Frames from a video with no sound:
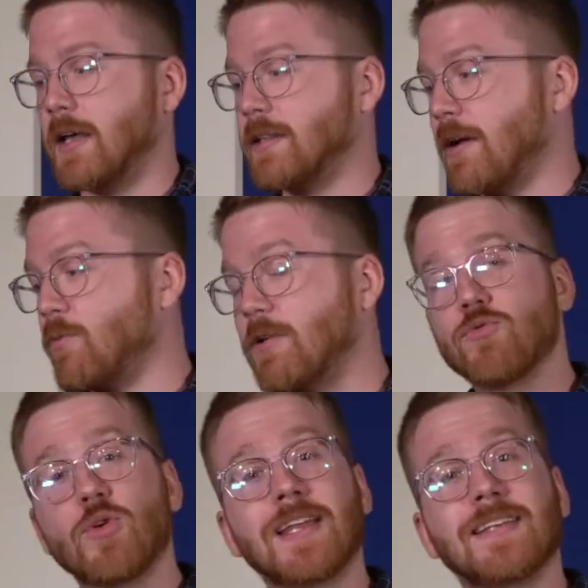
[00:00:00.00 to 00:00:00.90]
that we've
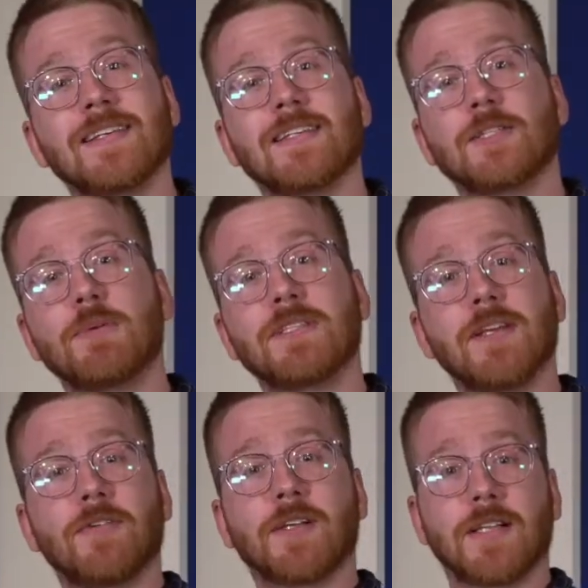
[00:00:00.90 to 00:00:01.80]
written
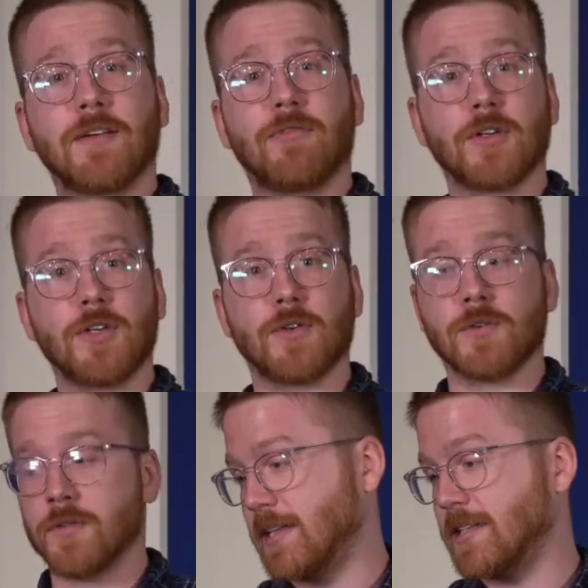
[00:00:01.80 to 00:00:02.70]
specifically for you.
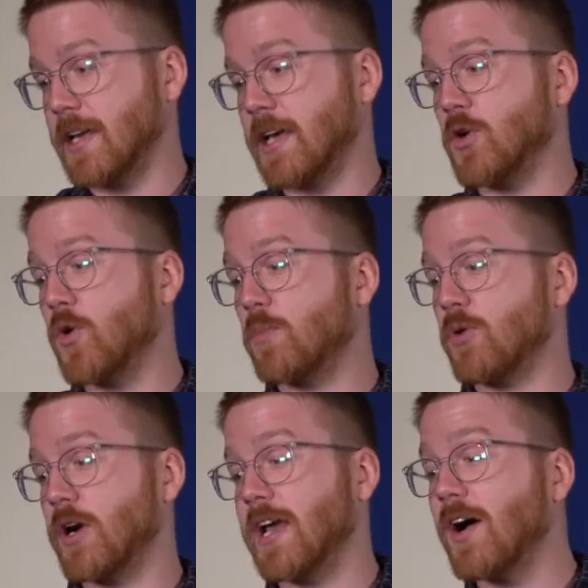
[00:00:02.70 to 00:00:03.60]
It's going to
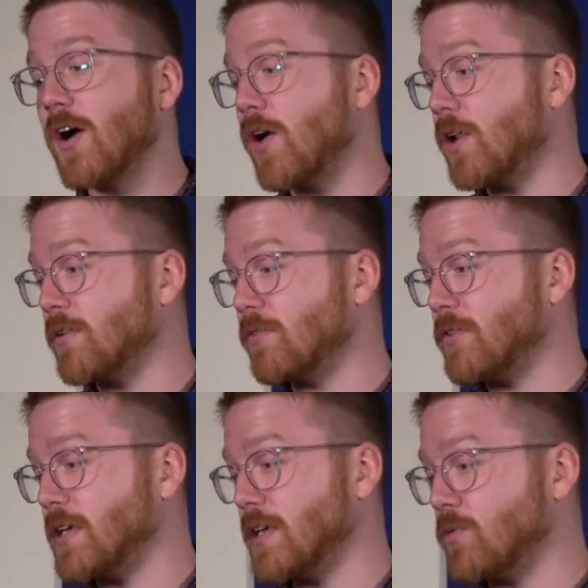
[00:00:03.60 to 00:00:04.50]
incorporate all of
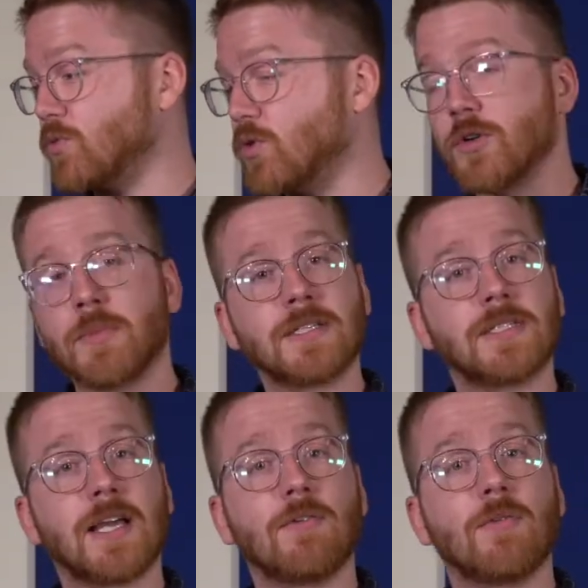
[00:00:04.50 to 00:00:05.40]
the rudiments
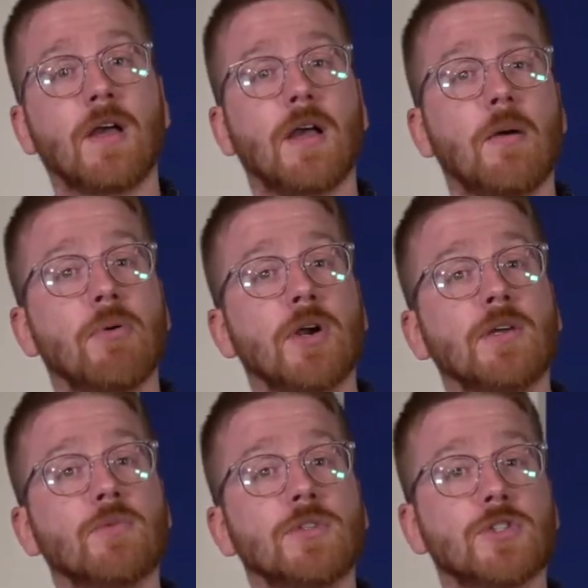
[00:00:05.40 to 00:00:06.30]
that Bernie
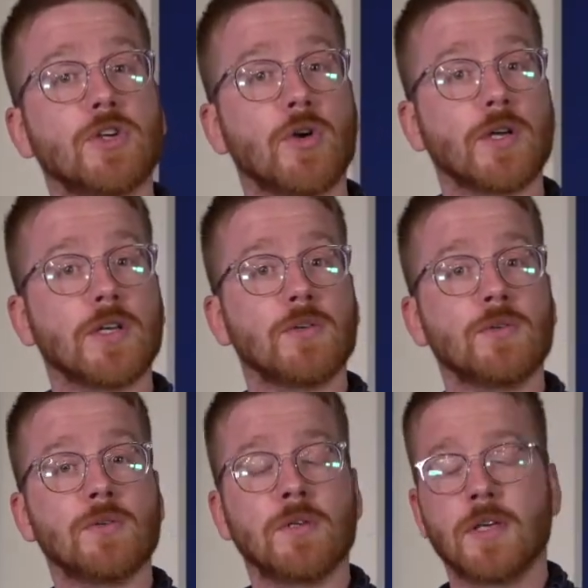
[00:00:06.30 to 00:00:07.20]
was showing
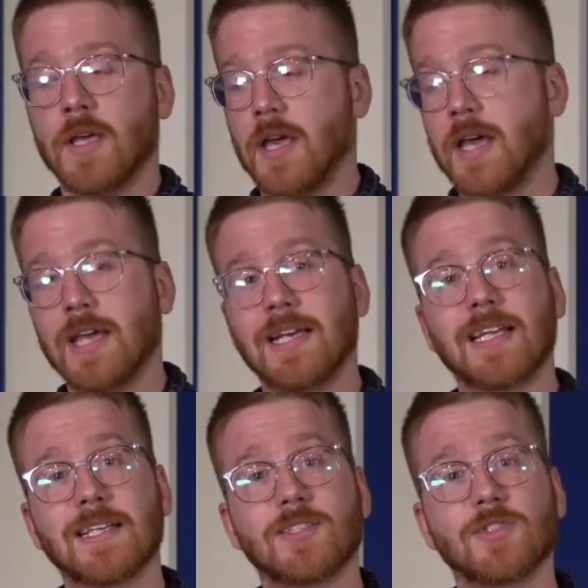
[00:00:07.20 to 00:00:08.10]
you in
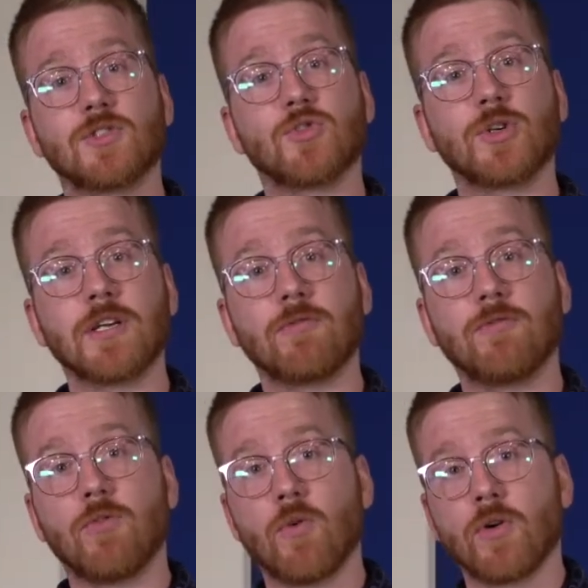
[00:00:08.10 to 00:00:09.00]
lessons 3 and
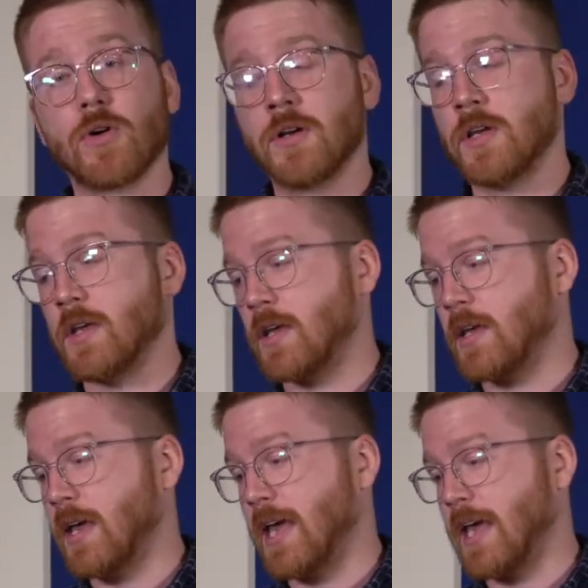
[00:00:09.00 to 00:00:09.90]
4,
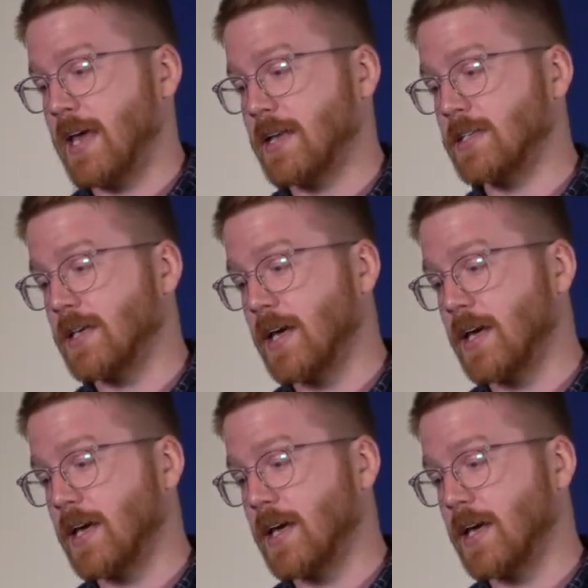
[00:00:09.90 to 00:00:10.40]
and